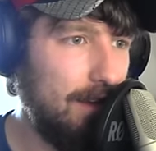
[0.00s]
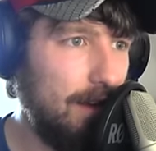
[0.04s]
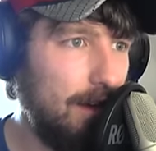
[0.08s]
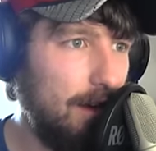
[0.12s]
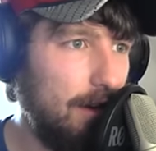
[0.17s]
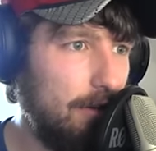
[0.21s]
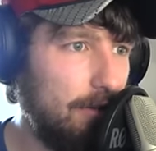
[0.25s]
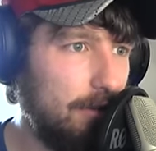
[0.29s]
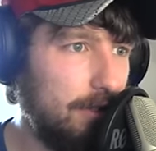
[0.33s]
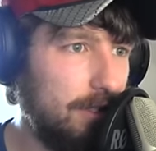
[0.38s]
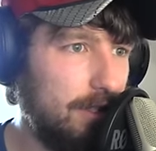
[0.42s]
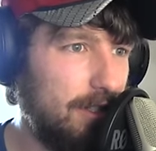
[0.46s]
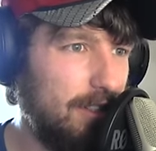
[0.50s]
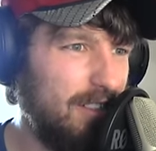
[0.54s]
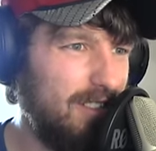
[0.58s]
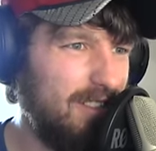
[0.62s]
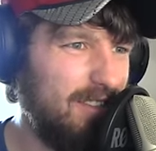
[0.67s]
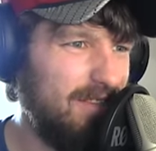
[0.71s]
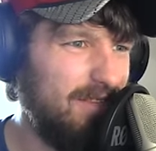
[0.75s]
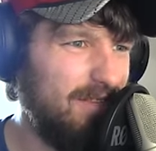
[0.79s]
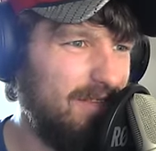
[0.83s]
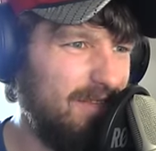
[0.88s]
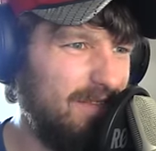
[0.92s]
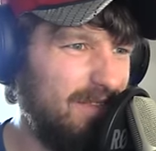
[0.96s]
Oh shoot.
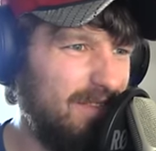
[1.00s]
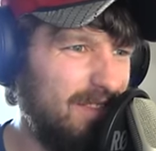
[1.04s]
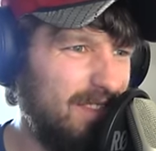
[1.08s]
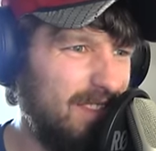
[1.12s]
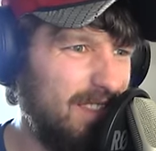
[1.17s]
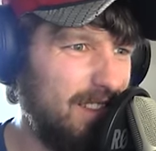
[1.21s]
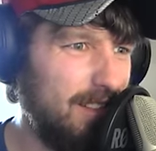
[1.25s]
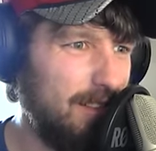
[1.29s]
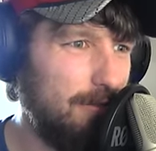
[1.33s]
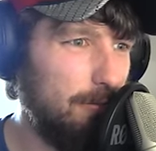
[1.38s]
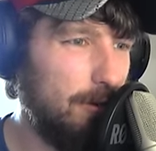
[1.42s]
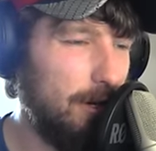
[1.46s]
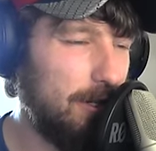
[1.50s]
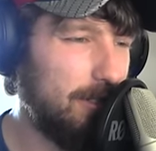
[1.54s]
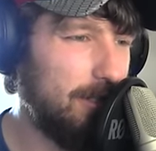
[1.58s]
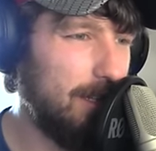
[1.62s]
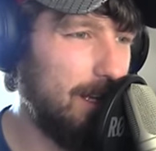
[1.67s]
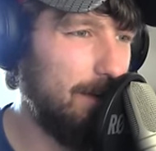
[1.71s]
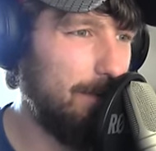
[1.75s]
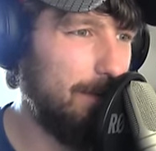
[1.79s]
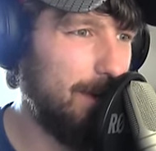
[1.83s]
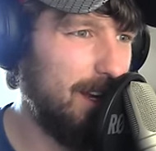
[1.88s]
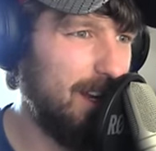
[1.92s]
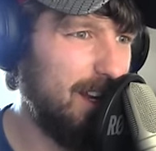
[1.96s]
Watch
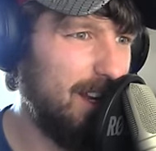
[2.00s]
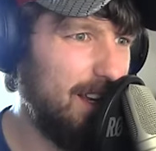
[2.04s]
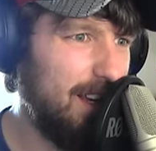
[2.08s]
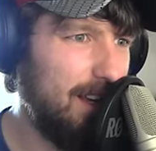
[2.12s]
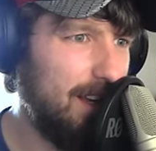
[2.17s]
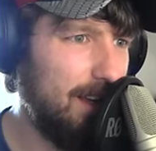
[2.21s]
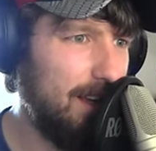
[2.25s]
lobby.